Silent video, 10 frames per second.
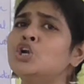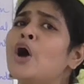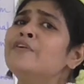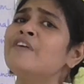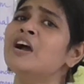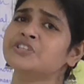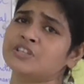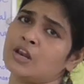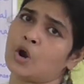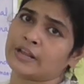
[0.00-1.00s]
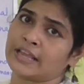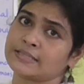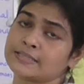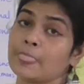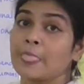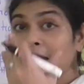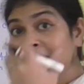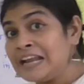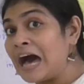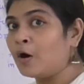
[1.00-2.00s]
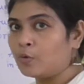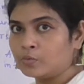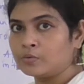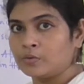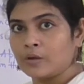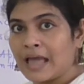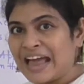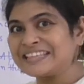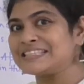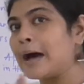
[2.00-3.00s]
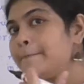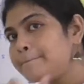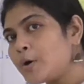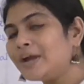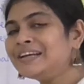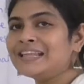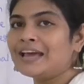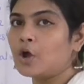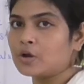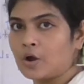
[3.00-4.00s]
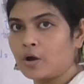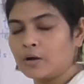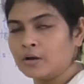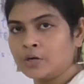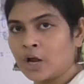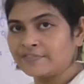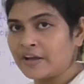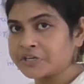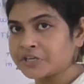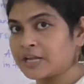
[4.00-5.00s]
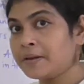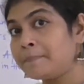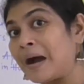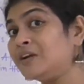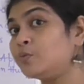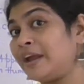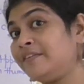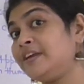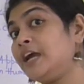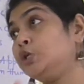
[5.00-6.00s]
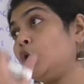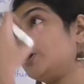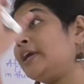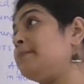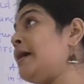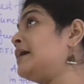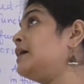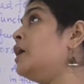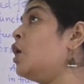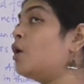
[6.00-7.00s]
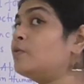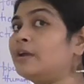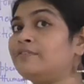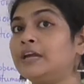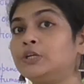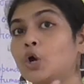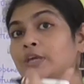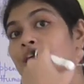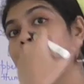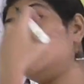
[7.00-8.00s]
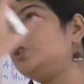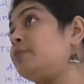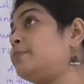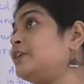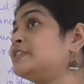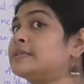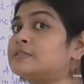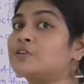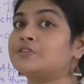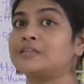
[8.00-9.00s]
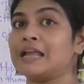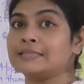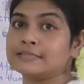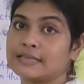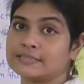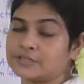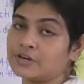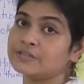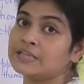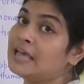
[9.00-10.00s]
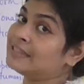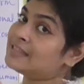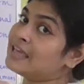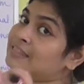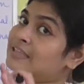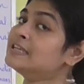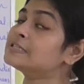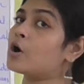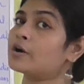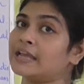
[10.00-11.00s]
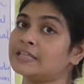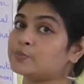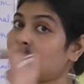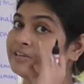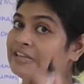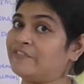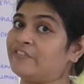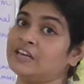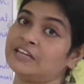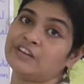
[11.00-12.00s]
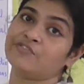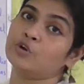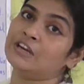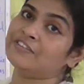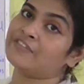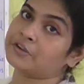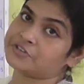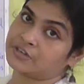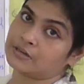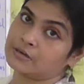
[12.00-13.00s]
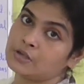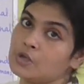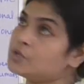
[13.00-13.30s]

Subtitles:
non-functional organs. Now, at some point they are non-functional, but when we are talking back or when we are talking about our predecessors and ancestors, then these organs were definitely fully functional.